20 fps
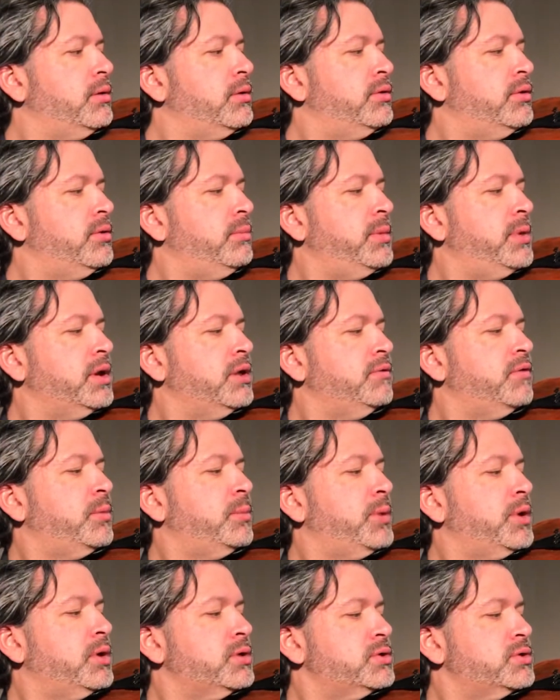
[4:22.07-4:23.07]
The middle of your
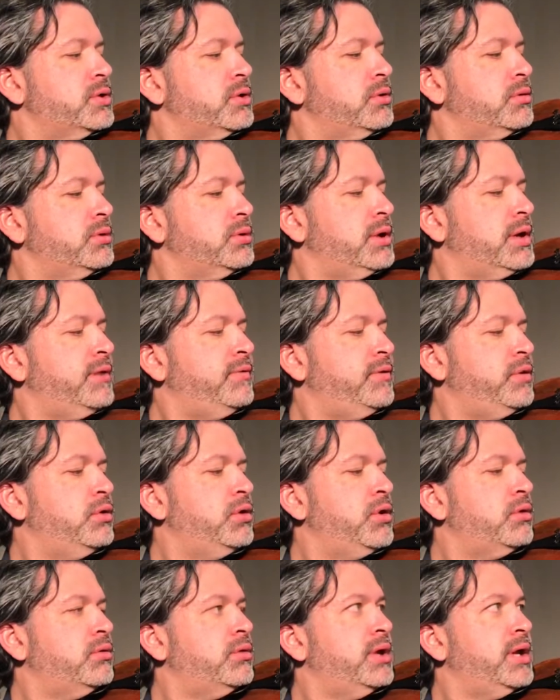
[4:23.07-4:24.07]
bow. So if you
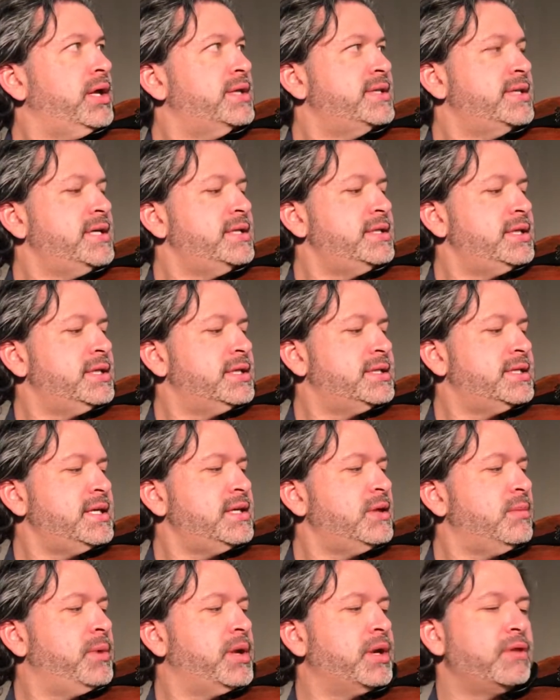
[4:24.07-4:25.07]
don't, it's easy to see the
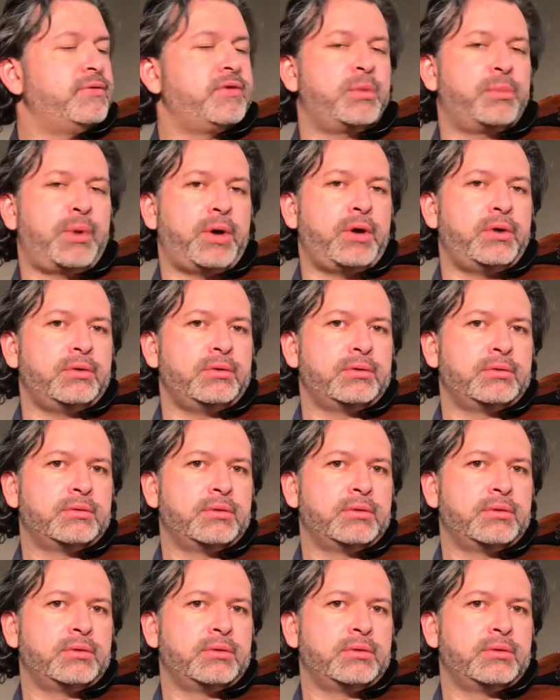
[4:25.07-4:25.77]
middle of your bow.